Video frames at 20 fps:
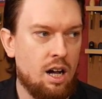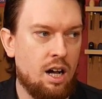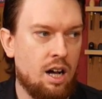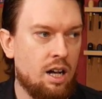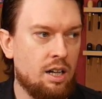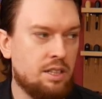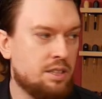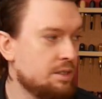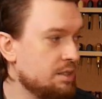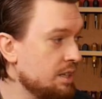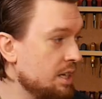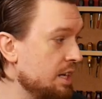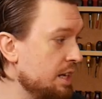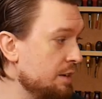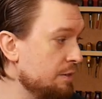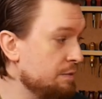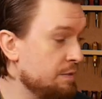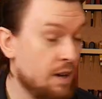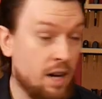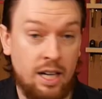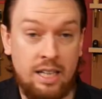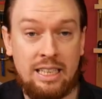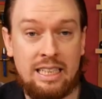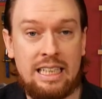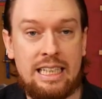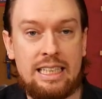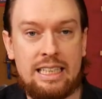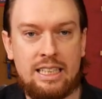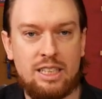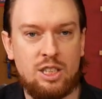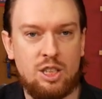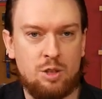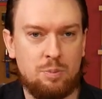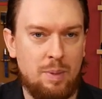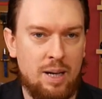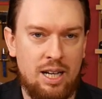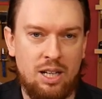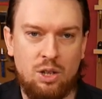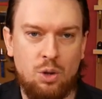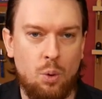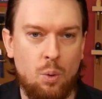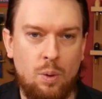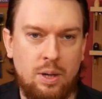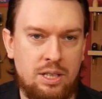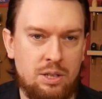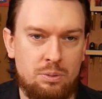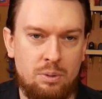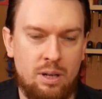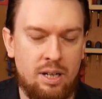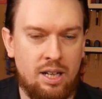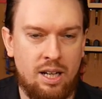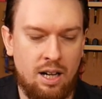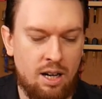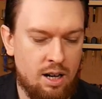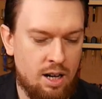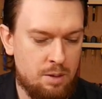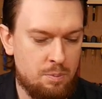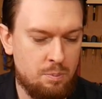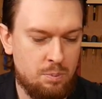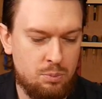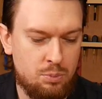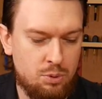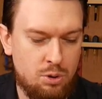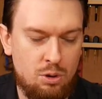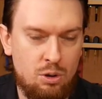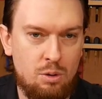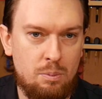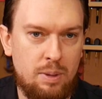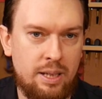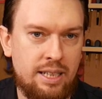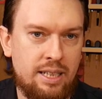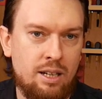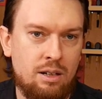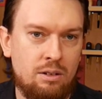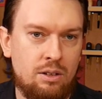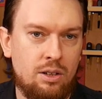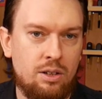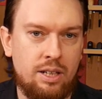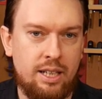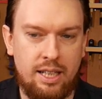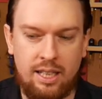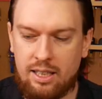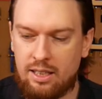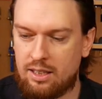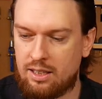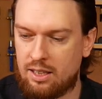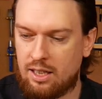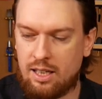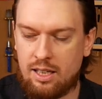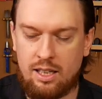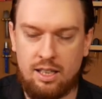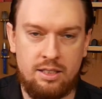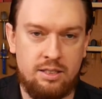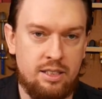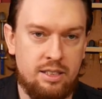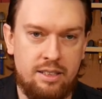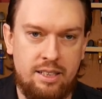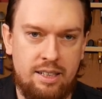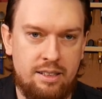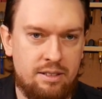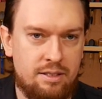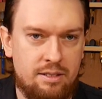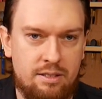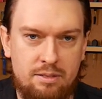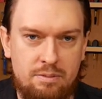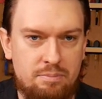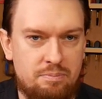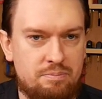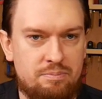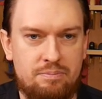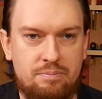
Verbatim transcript: I'd, if I needed spare coins right now, I'd probably go looking underneath,